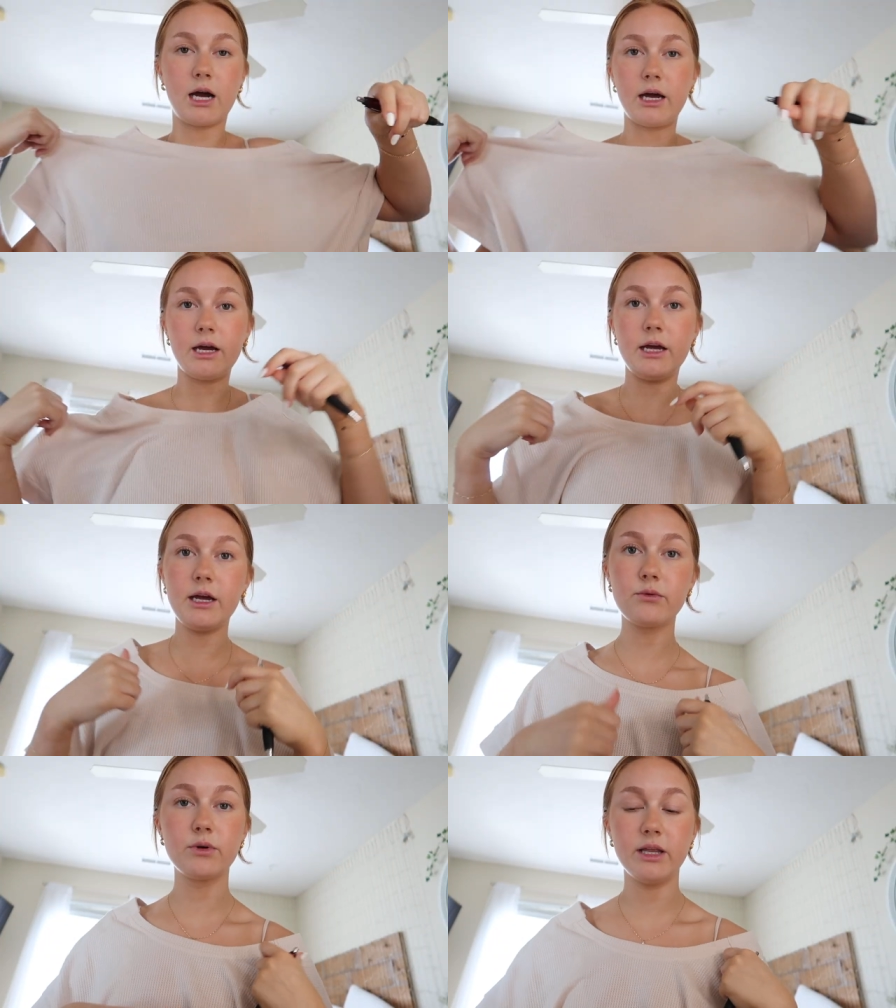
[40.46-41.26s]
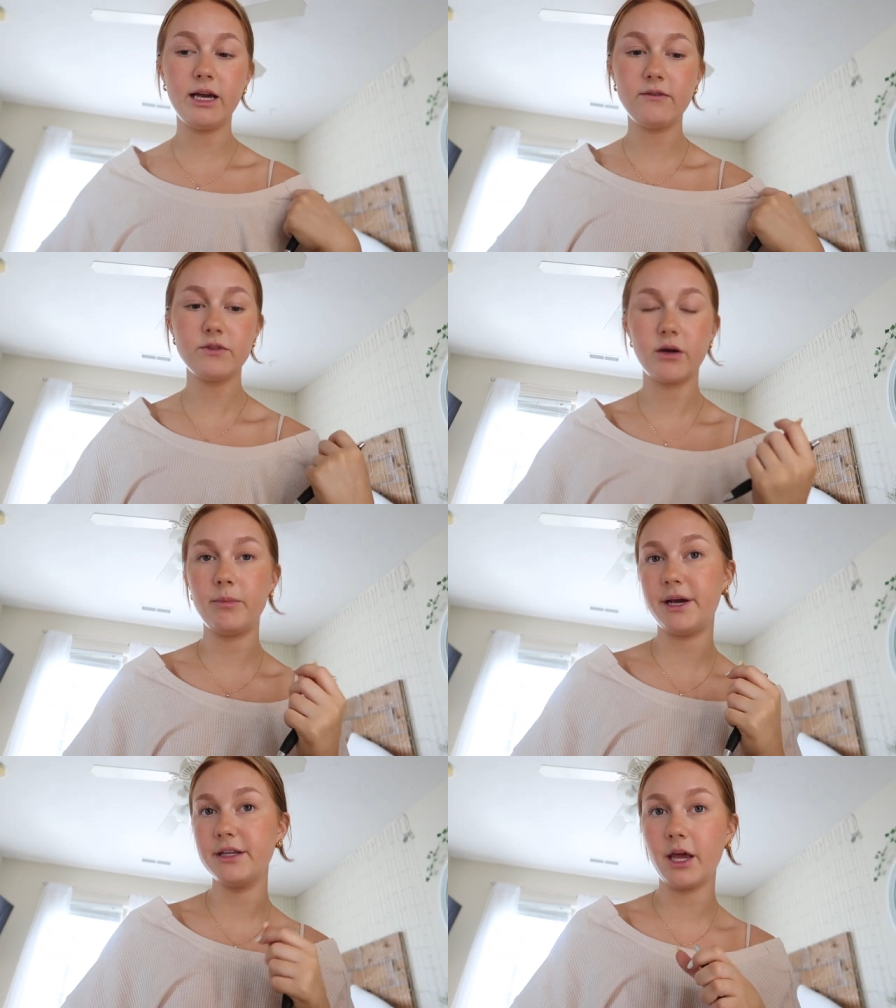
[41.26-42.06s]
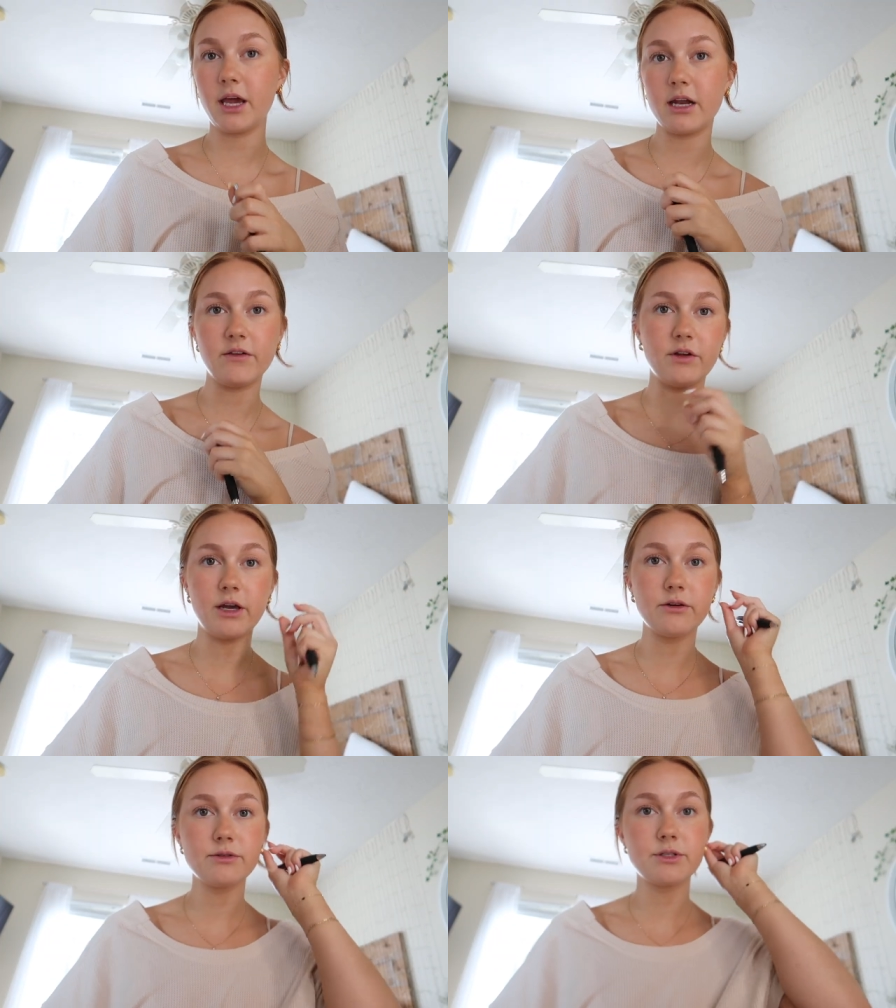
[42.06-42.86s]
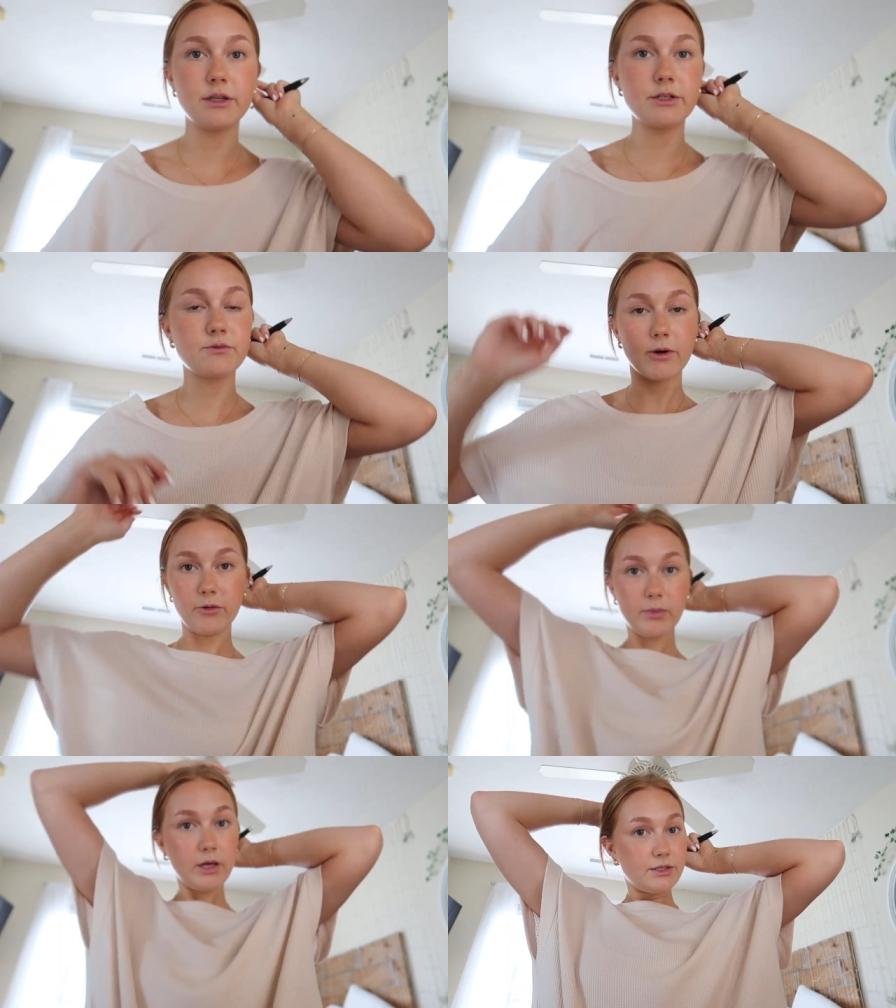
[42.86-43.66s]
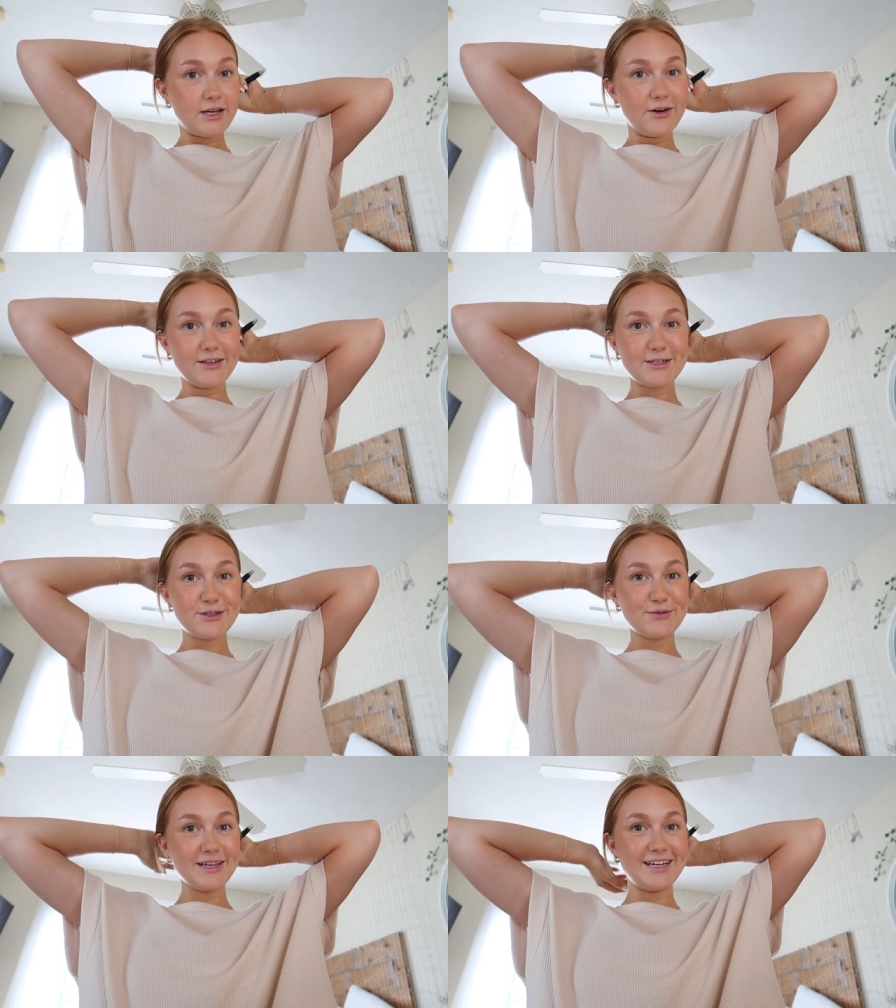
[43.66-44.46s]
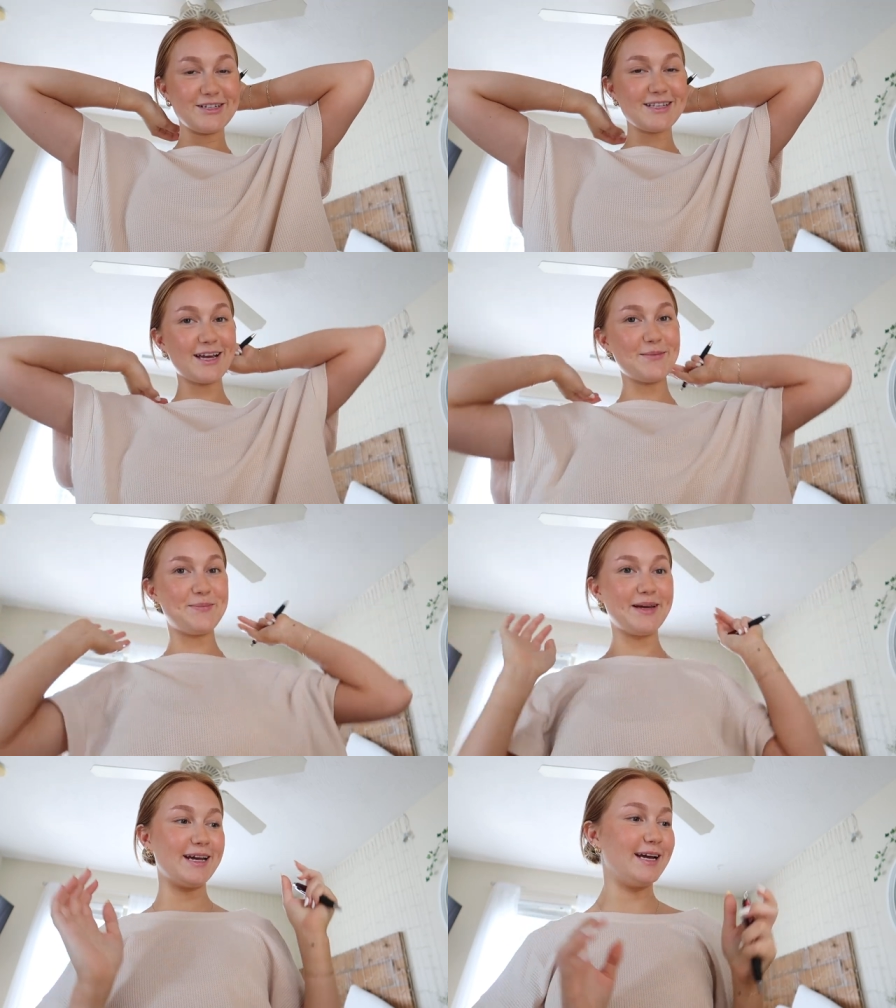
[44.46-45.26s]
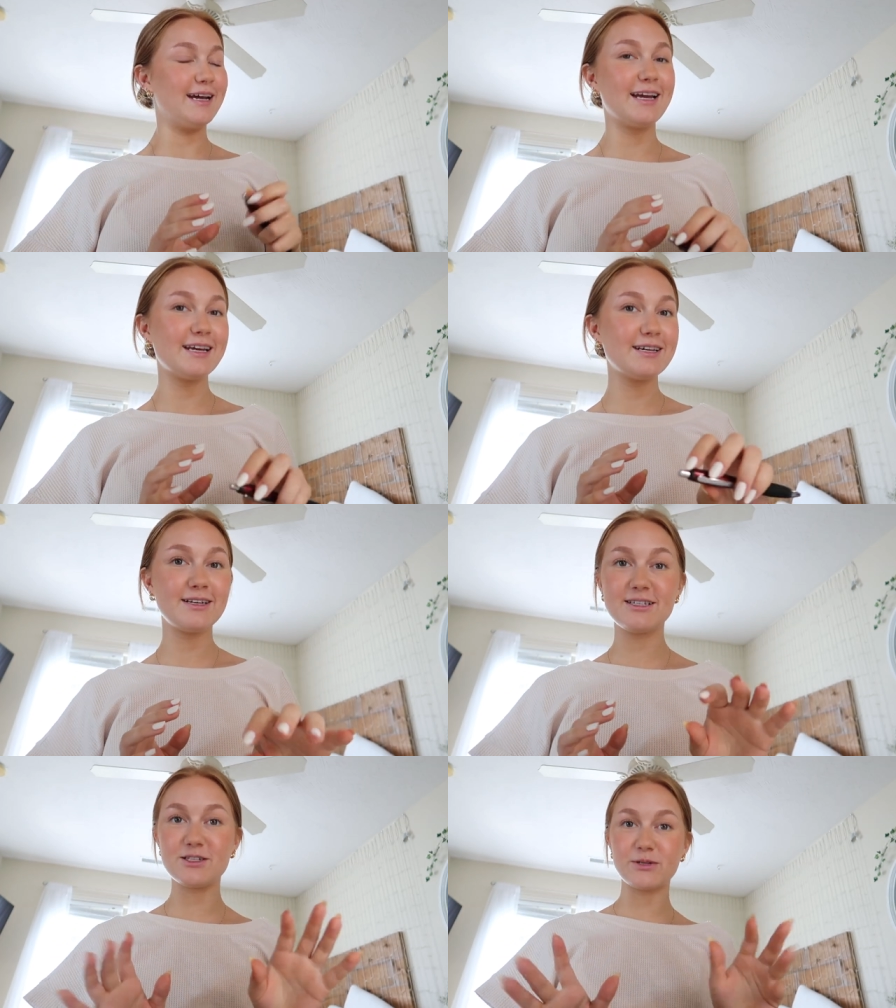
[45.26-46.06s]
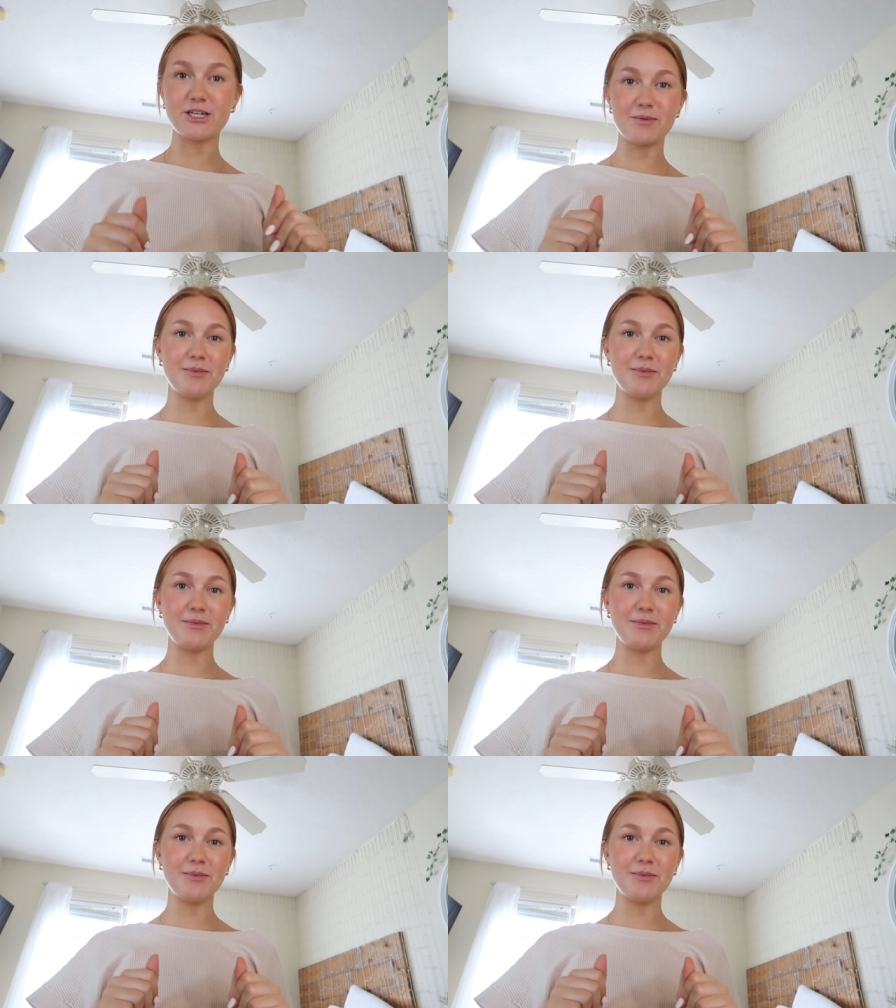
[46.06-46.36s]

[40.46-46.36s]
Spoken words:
I really have not made like any videos in this room, so this is really just like a big switch up.